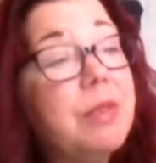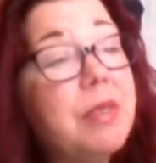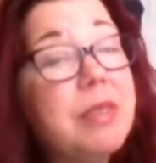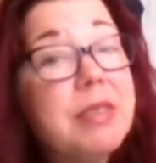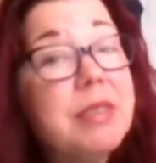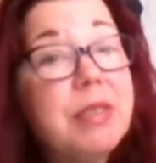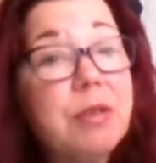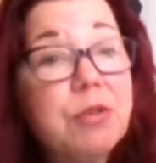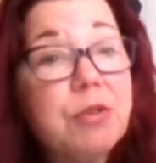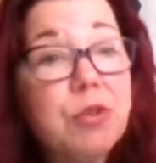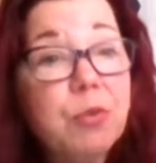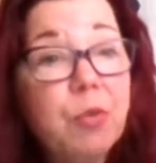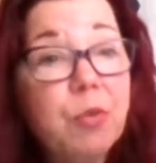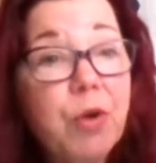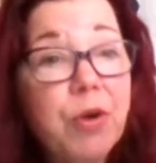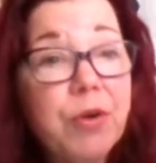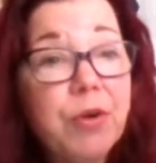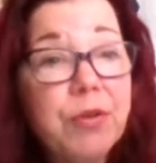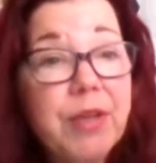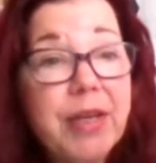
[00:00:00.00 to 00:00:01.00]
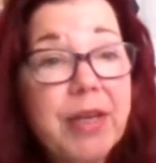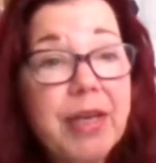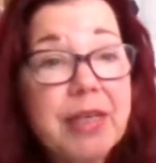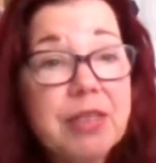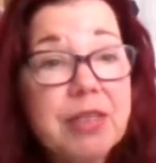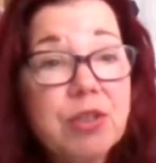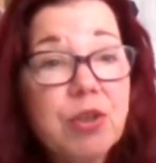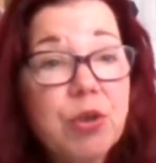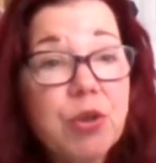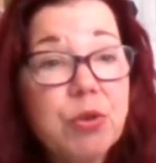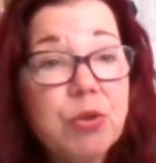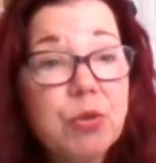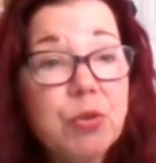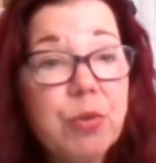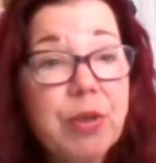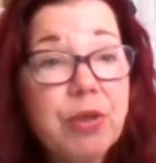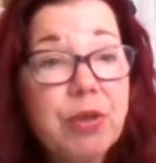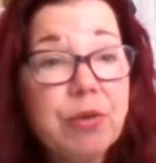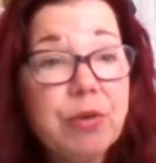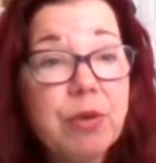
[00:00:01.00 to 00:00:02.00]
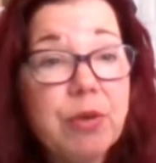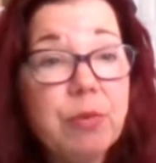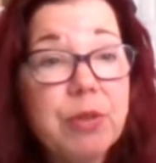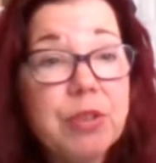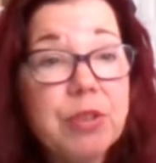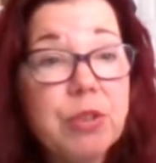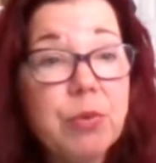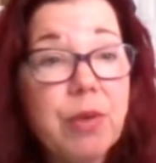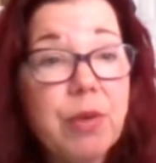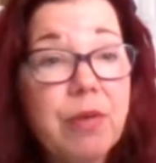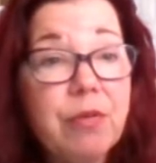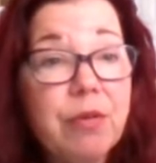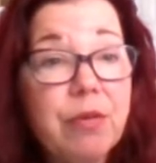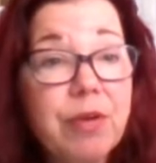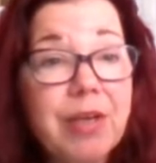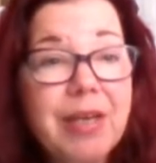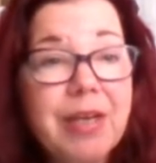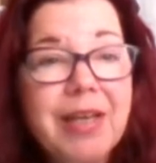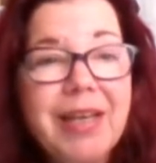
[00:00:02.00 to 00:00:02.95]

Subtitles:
seltzer water that has no sweetener in it whatsoever.